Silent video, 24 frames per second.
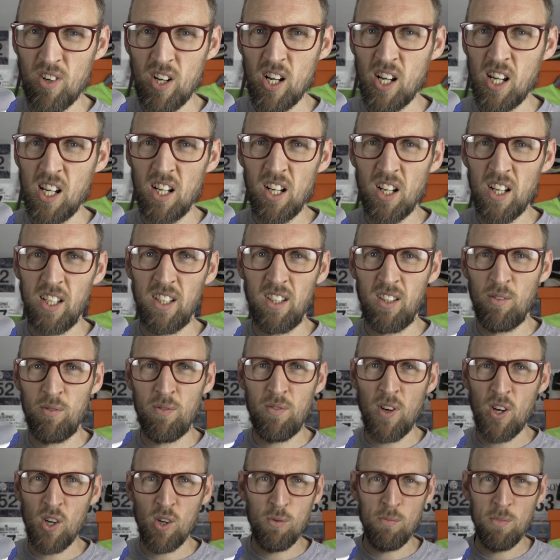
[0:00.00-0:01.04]
really like the
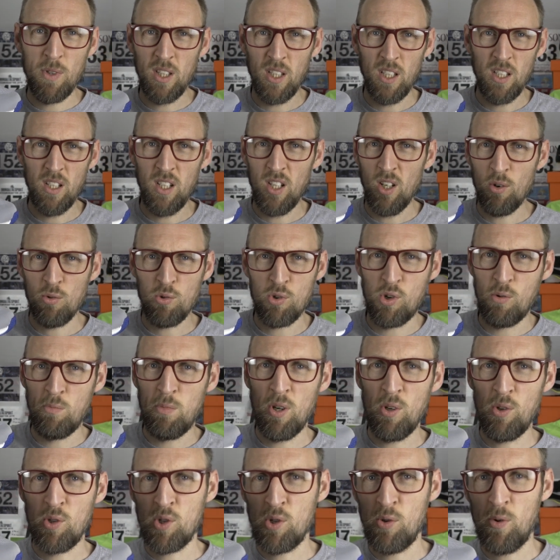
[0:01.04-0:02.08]
foam in the
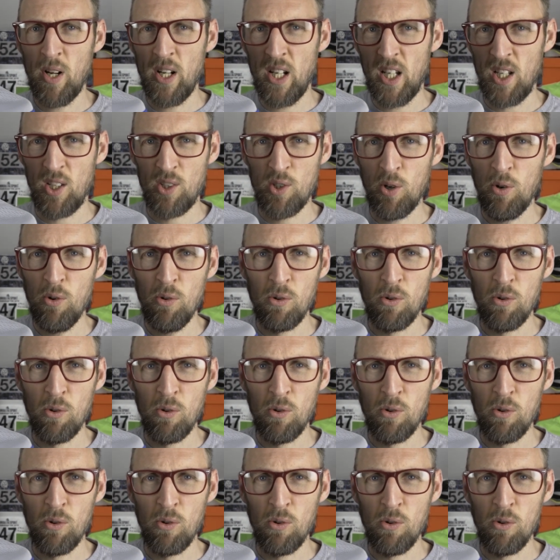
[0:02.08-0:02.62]
Ultraboost 20 at